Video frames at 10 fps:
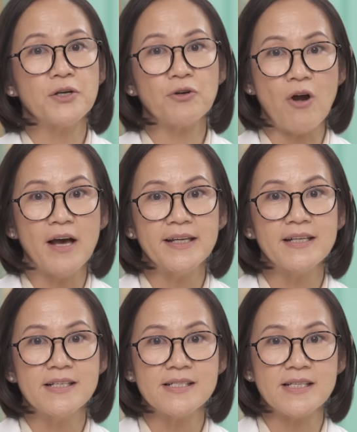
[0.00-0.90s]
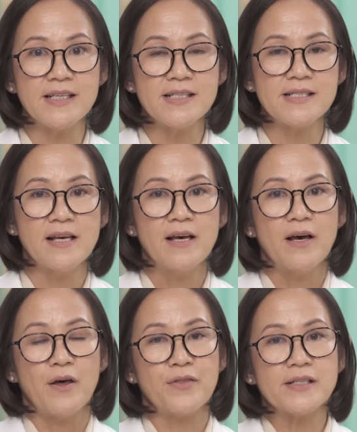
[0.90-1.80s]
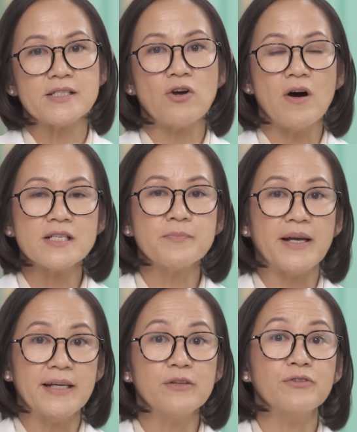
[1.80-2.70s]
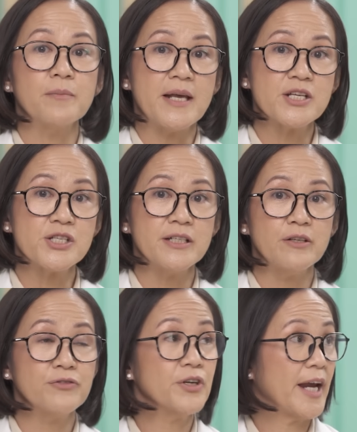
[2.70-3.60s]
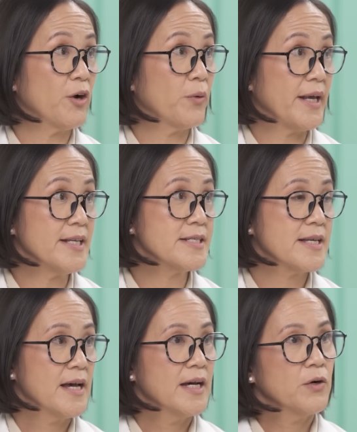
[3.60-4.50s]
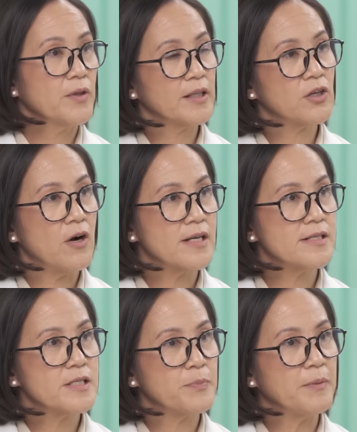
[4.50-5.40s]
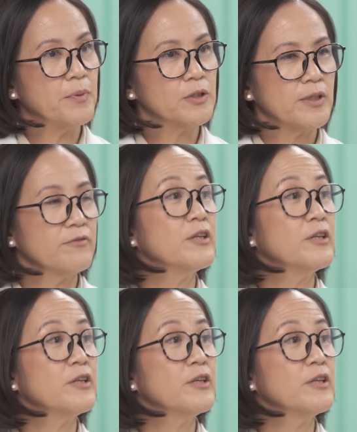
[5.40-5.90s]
a chronic disease that's caused by inflammation of your airways that causes people to have